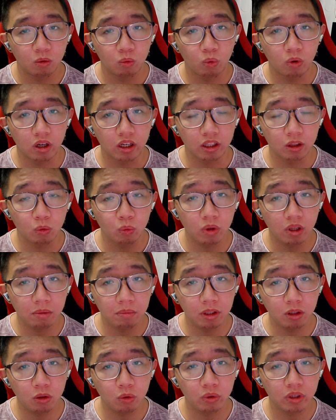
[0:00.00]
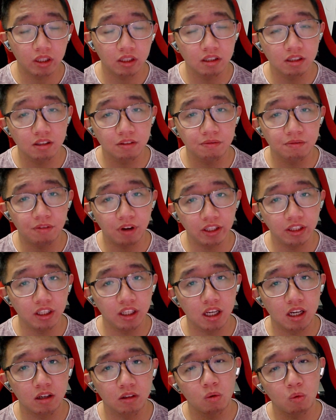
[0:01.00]
What we'll be doing is finding
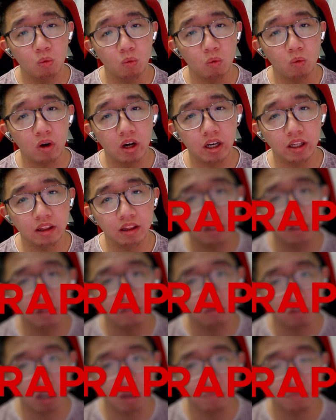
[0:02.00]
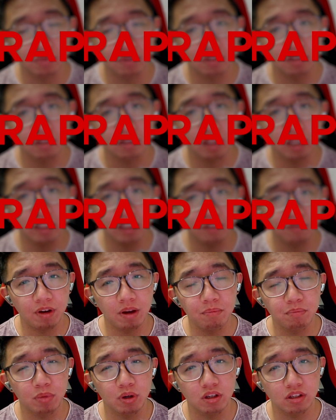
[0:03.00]
out what traps
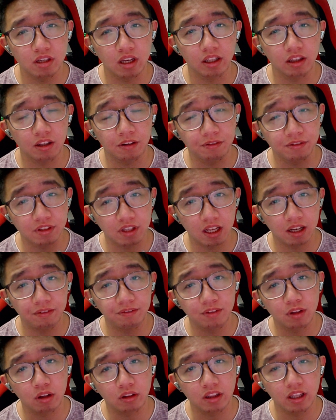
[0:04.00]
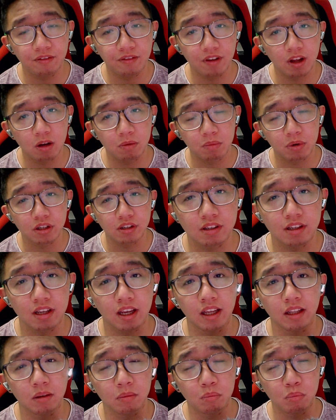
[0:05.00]
95% of self-taught developers
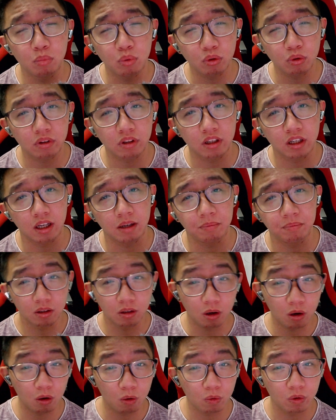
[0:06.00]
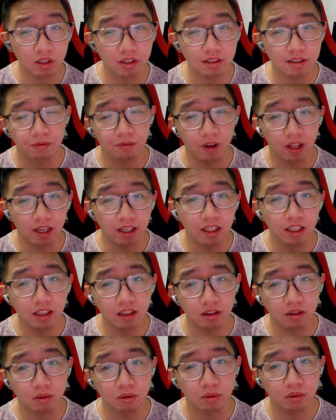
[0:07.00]
and bootcamp goers fell
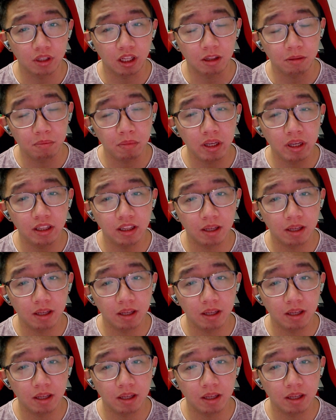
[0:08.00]
into that made